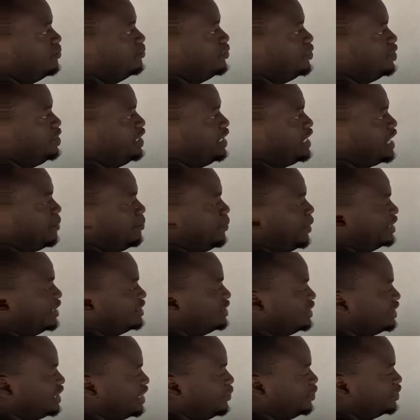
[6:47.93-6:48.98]
the
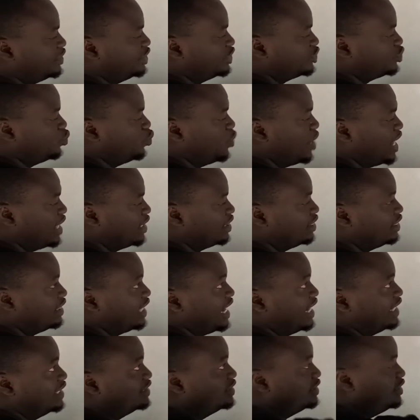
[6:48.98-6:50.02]
capacitor, which is 1,
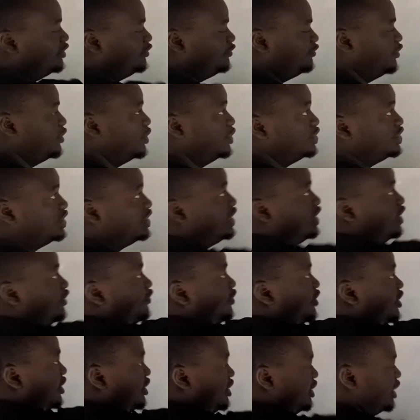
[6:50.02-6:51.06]
times the volt
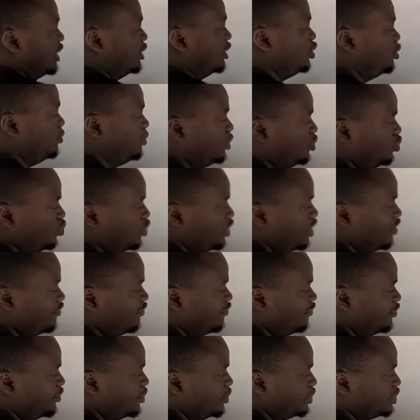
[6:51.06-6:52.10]
given here to the 12
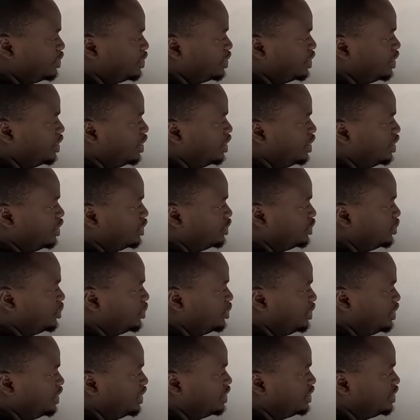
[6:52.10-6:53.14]
volts. So
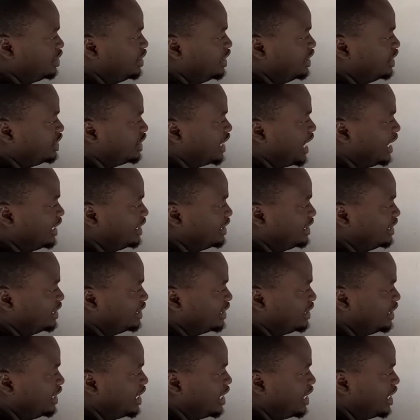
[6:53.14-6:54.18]
the charges
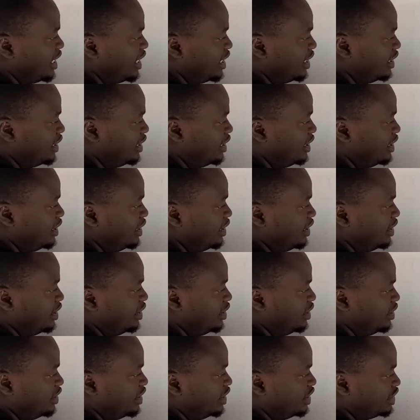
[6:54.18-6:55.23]
here,
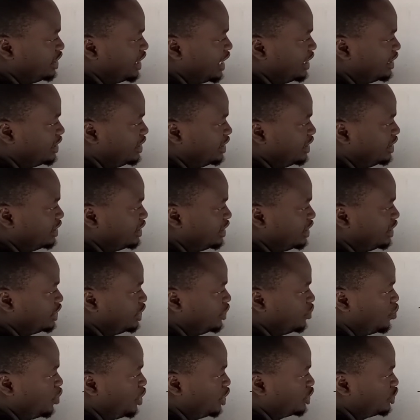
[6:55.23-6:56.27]
the charges is
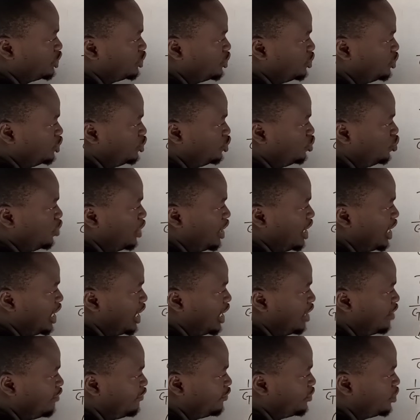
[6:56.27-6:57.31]
equals to
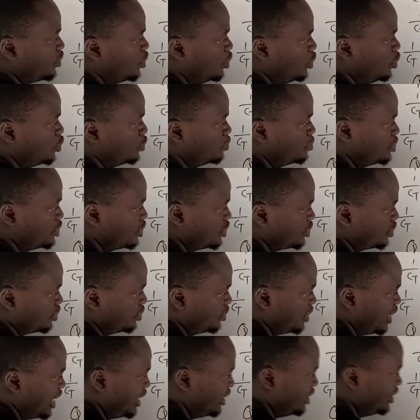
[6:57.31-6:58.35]
12 coulombs,
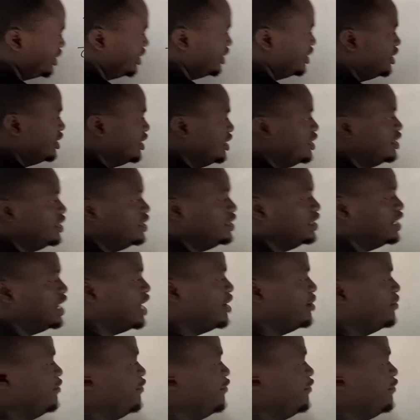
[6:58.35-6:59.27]
right? Now,